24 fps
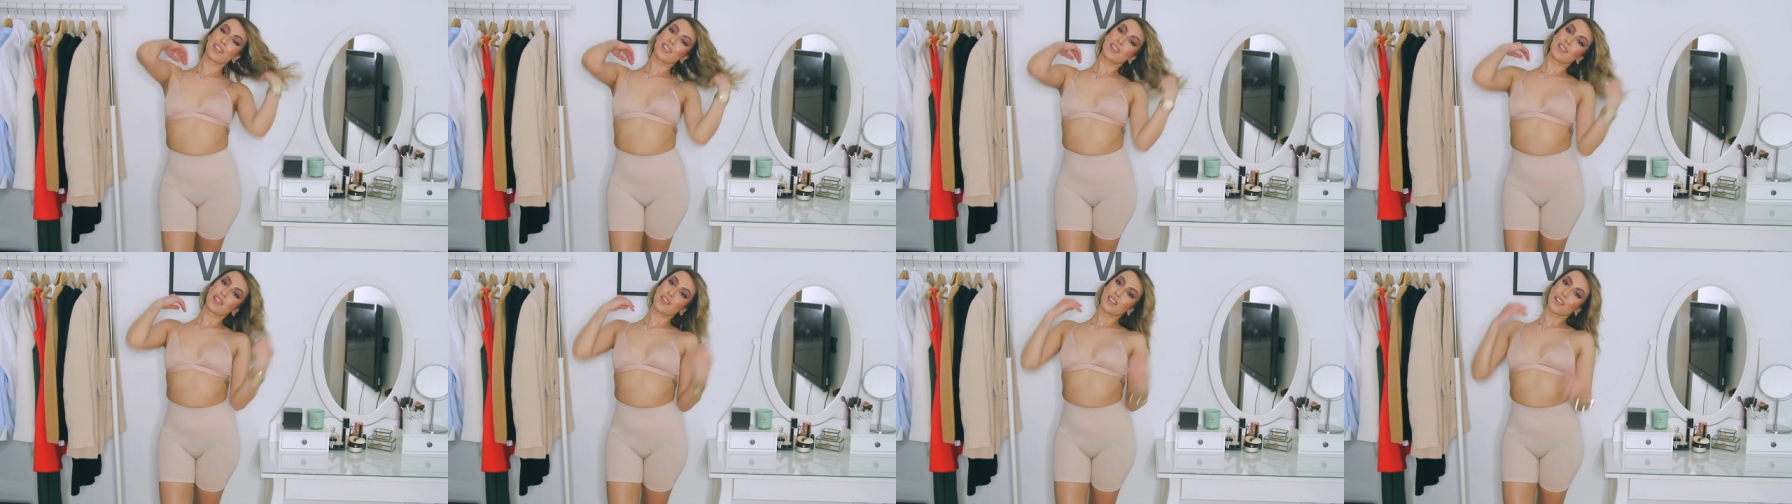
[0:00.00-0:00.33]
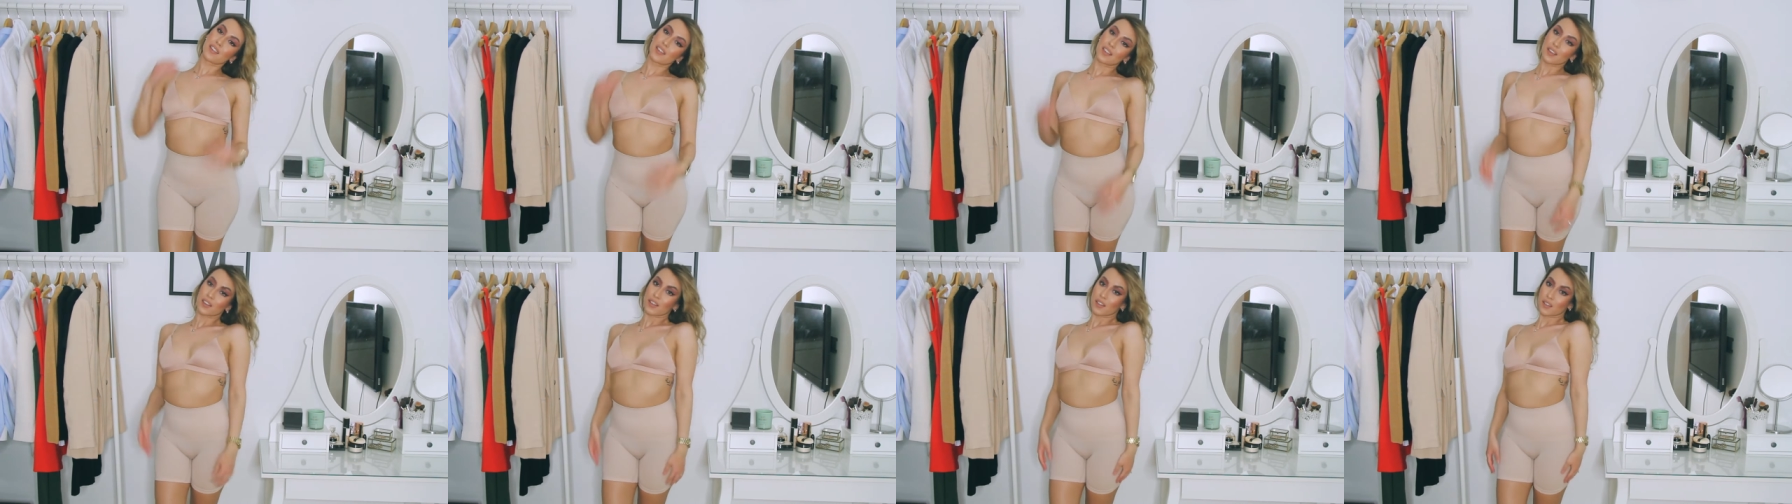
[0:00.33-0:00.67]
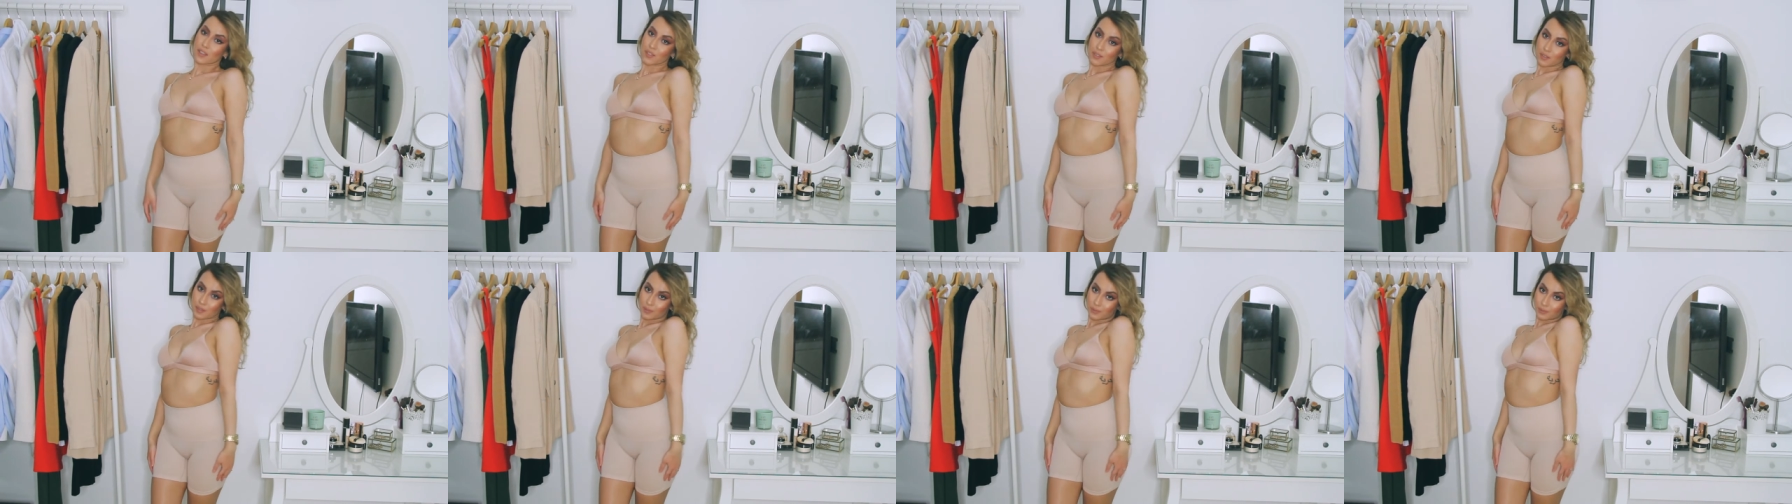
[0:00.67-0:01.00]
I was like
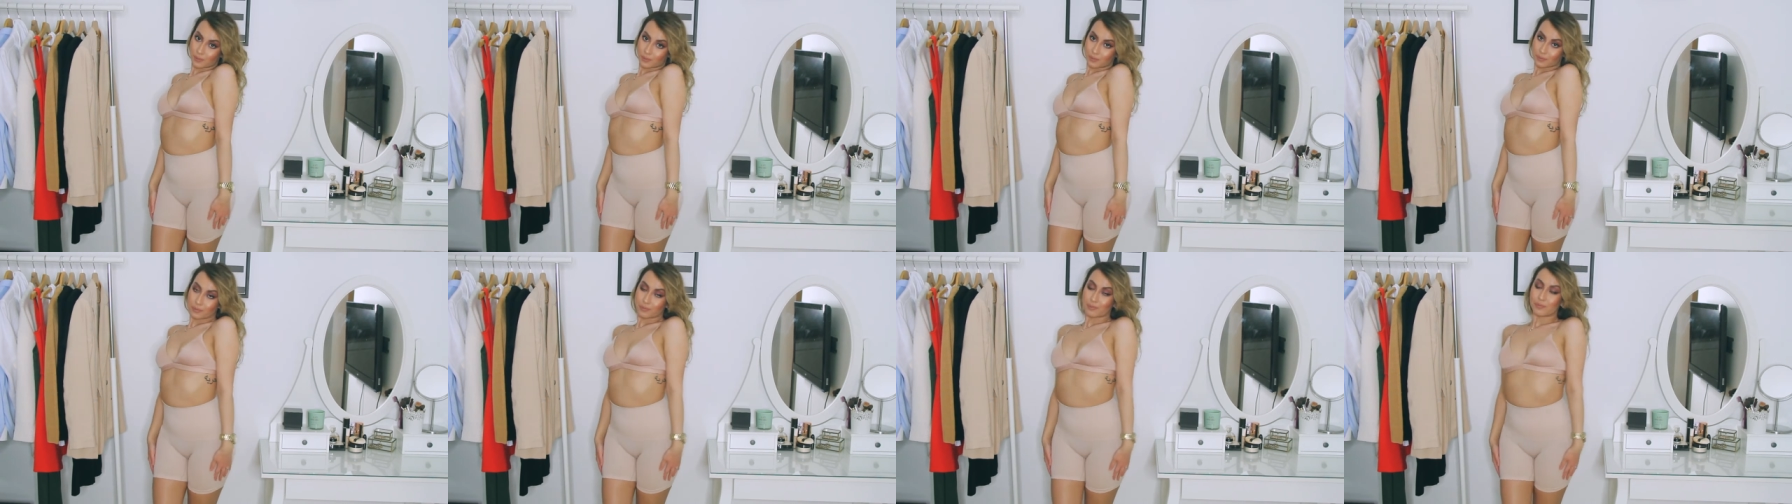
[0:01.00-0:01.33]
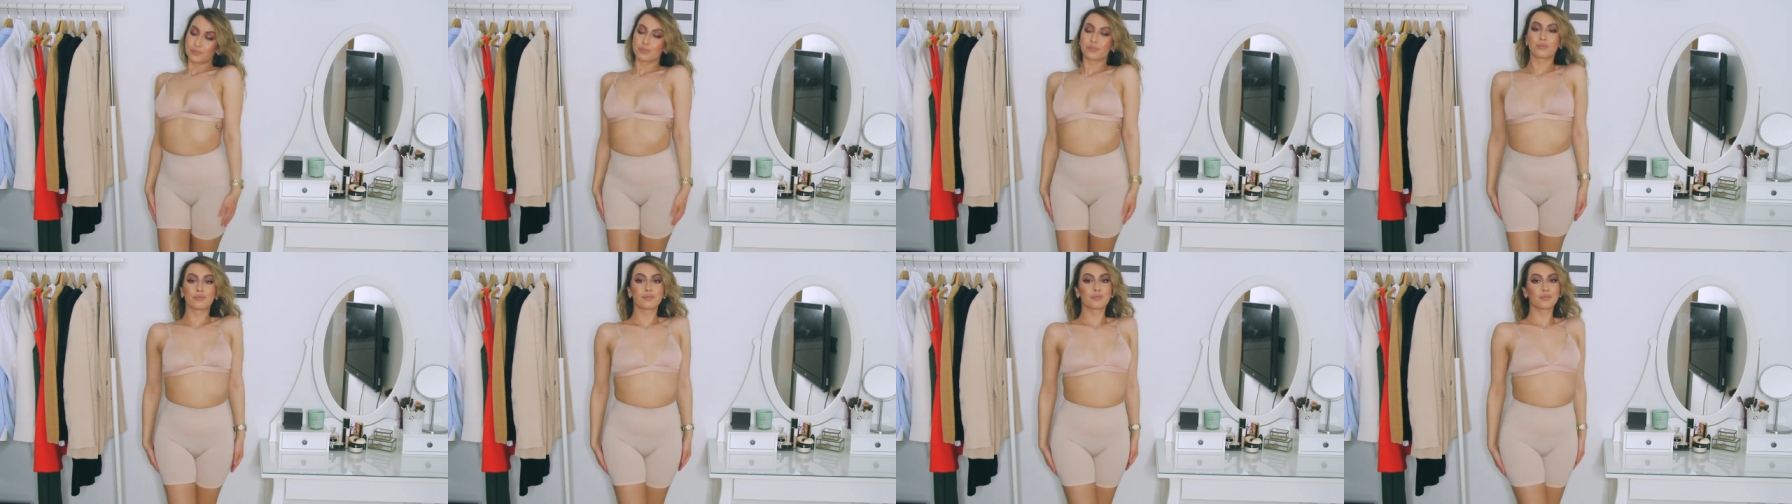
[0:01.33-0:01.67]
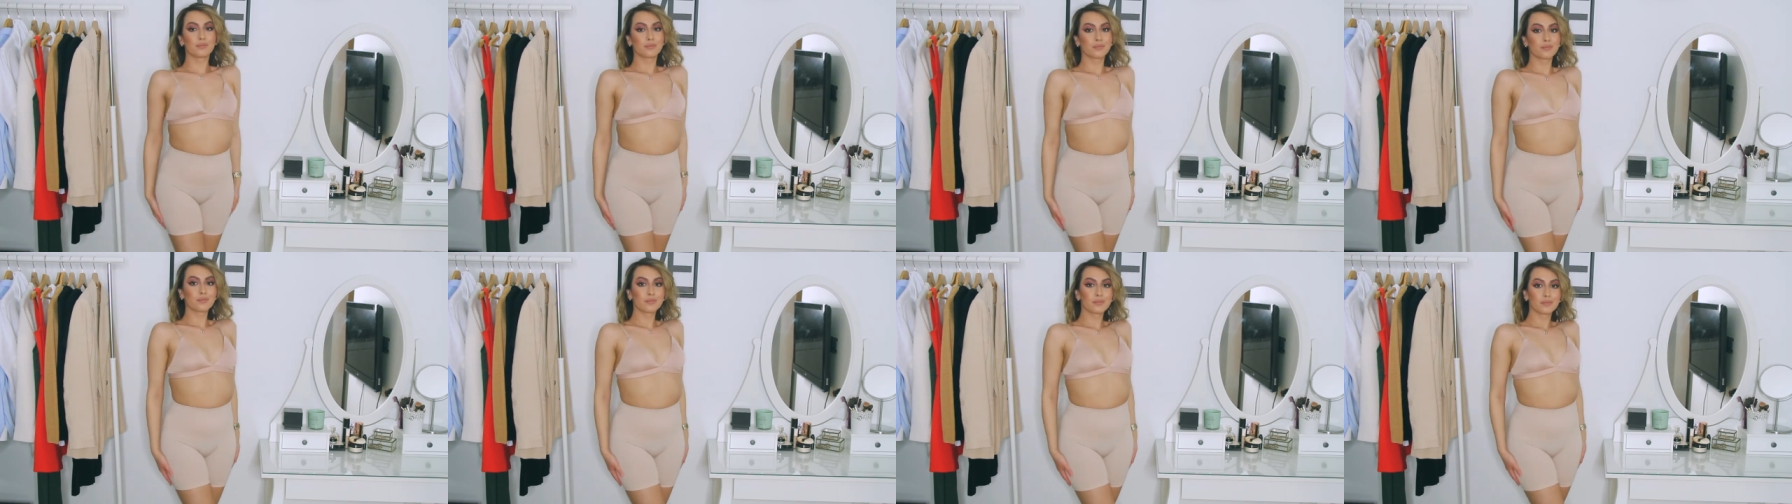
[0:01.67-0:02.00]
yes girl
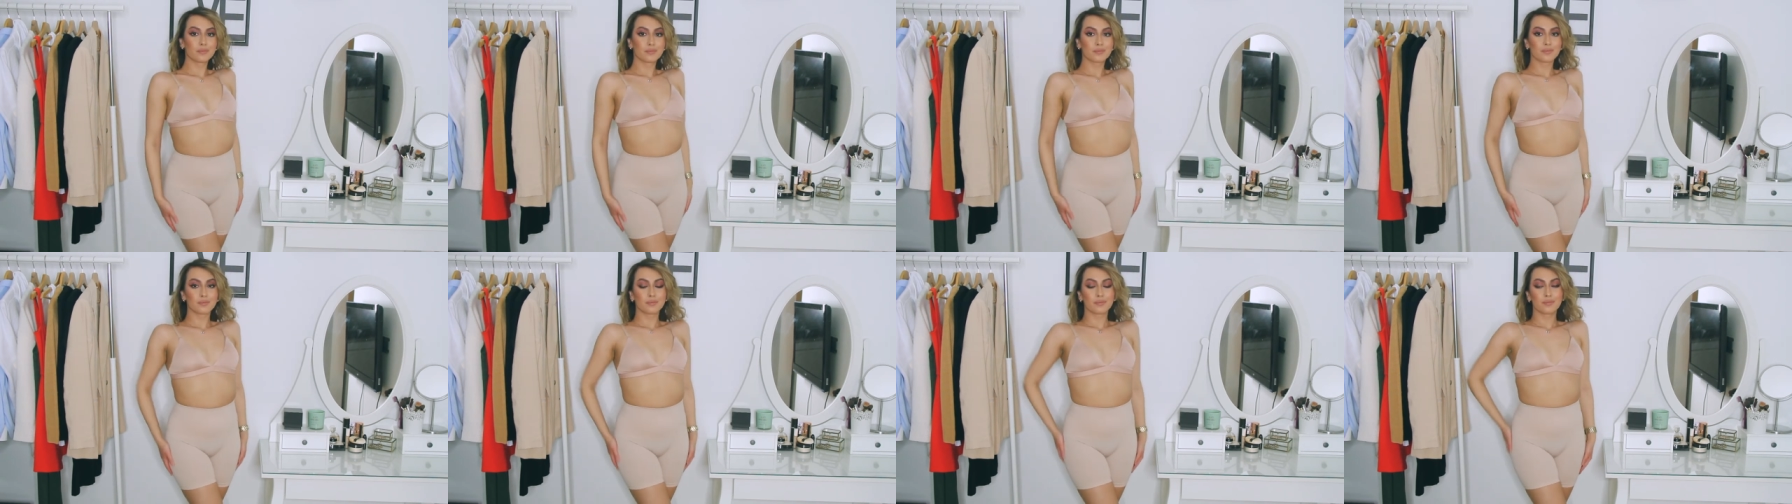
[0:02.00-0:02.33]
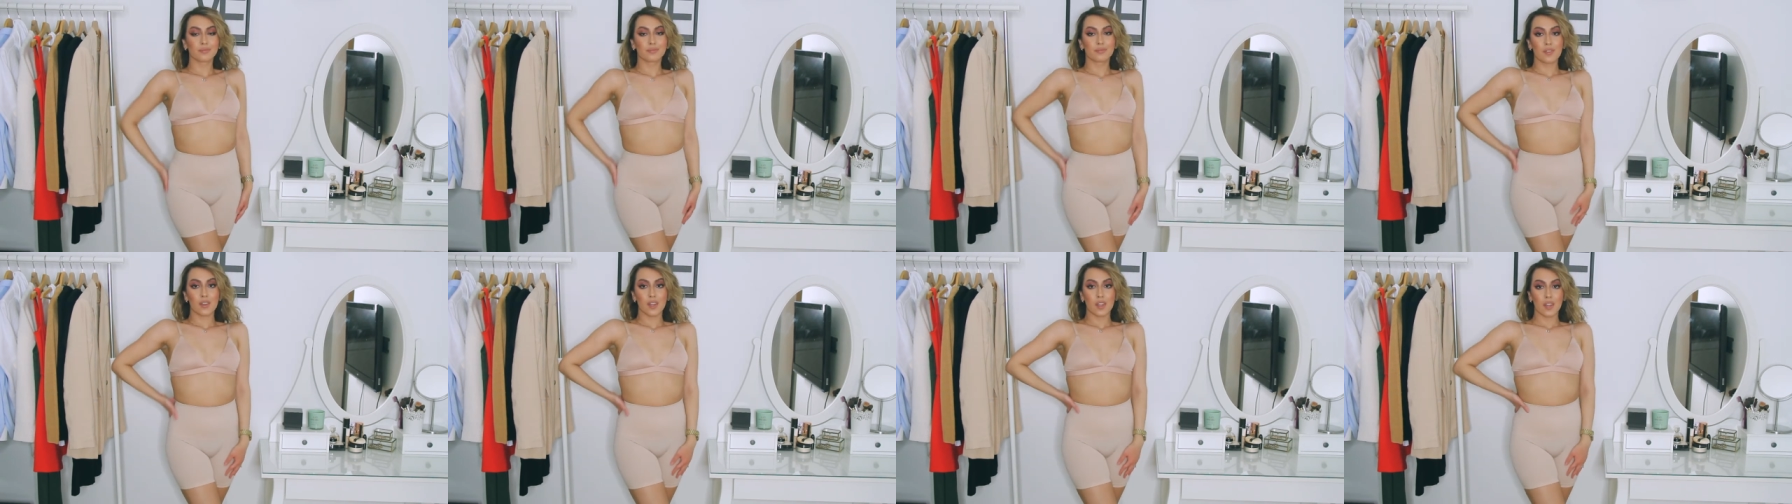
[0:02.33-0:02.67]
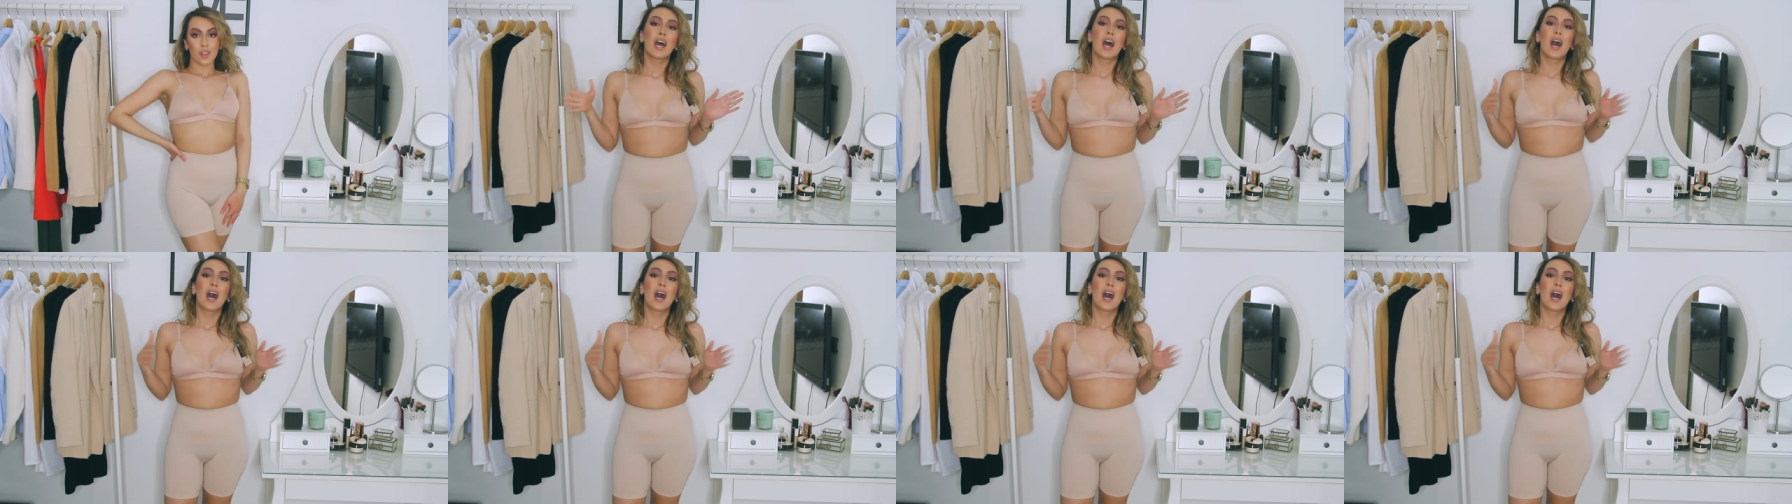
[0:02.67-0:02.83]
add to cart.